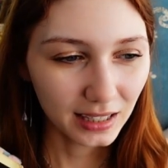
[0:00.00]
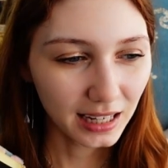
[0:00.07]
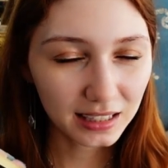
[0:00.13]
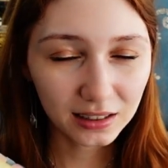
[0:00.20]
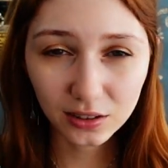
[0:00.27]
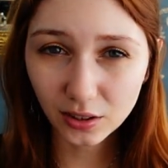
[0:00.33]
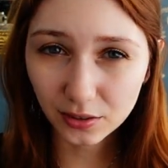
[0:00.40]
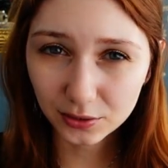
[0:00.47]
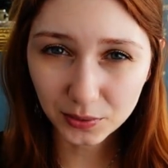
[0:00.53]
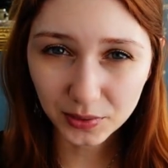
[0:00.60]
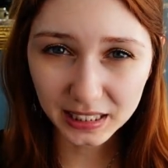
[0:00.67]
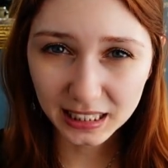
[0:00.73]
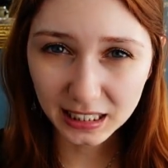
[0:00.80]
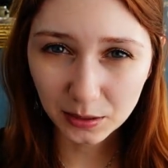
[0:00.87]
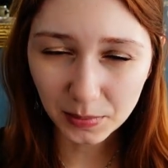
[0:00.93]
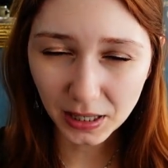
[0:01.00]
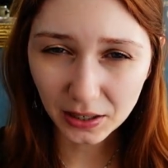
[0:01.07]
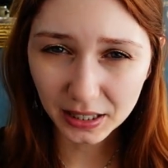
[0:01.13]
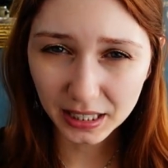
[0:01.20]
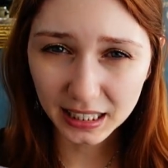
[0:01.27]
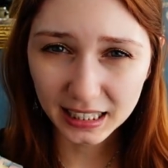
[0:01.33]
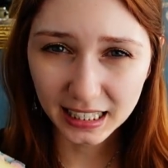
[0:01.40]
I loved reading
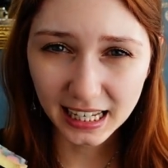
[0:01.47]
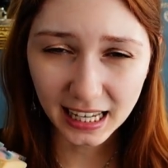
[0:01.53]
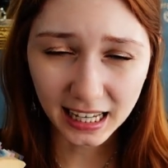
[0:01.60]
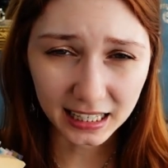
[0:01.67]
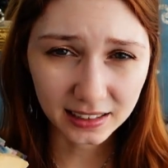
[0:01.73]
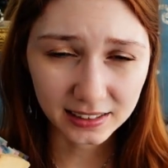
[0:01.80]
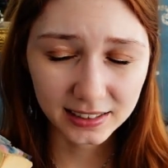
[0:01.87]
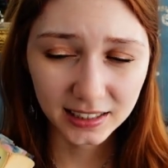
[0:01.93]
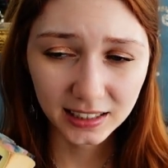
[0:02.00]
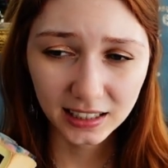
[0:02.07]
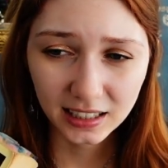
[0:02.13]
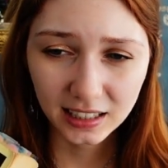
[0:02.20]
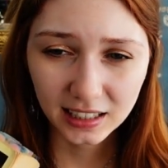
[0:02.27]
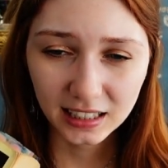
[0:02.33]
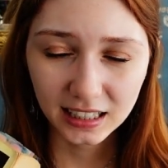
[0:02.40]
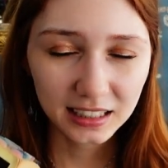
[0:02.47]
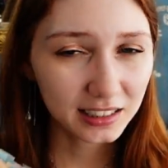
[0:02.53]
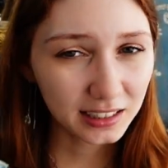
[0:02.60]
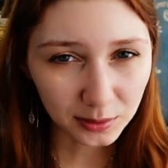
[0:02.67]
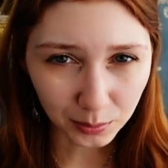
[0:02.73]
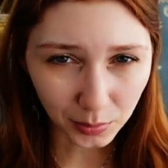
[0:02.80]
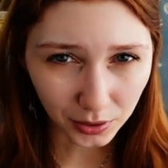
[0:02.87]
about it, and it
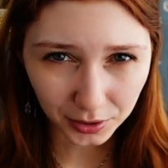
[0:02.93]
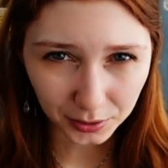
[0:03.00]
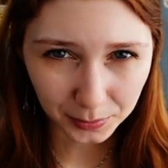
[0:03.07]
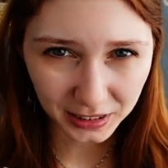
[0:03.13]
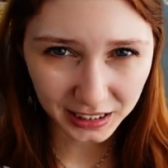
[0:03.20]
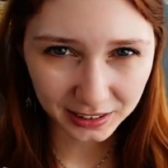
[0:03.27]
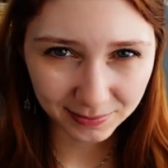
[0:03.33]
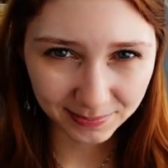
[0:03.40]
didn't bother me.